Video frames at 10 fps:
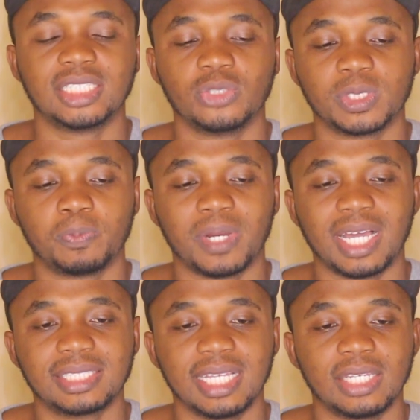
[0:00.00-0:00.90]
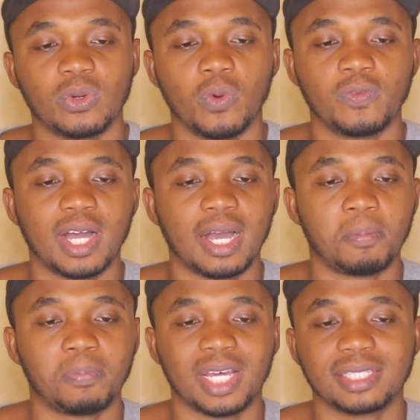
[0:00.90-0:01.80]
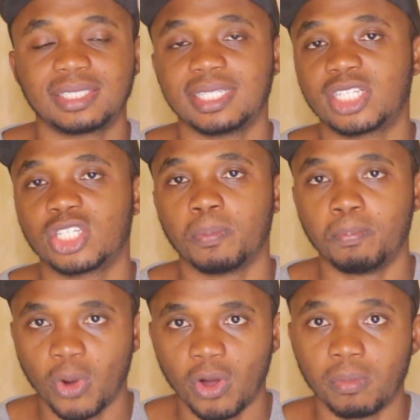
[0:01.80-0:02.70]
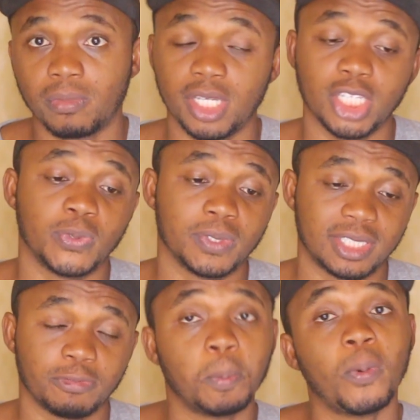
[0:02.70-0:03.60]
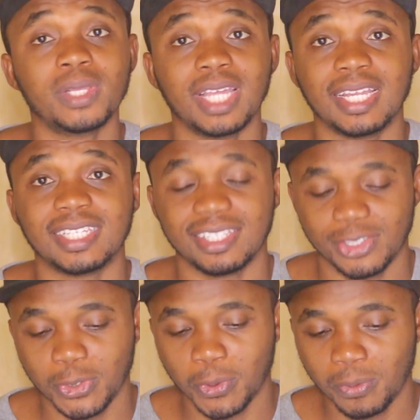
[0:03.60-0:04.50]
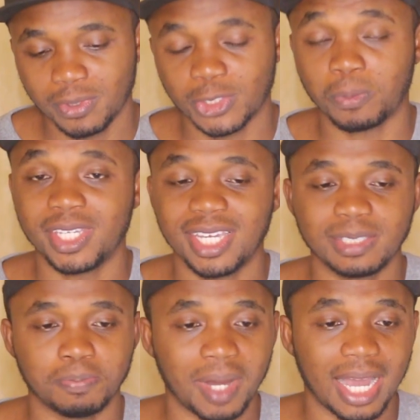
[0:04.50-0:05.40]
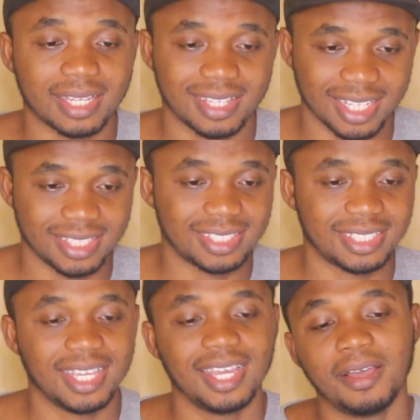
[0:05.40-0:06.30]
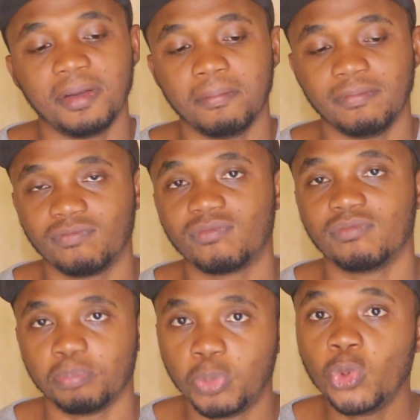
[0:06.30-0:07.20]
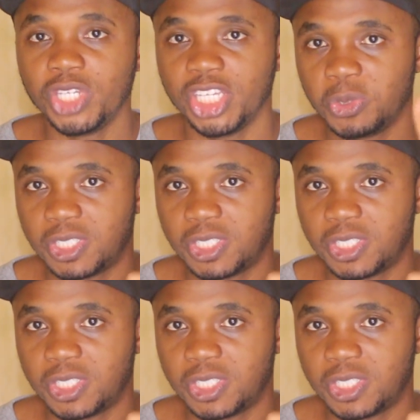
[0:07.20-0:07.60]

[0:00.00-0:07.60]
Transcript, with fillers: She was blasted over a plastic bomb. It was reported, you know, some years back that this booty you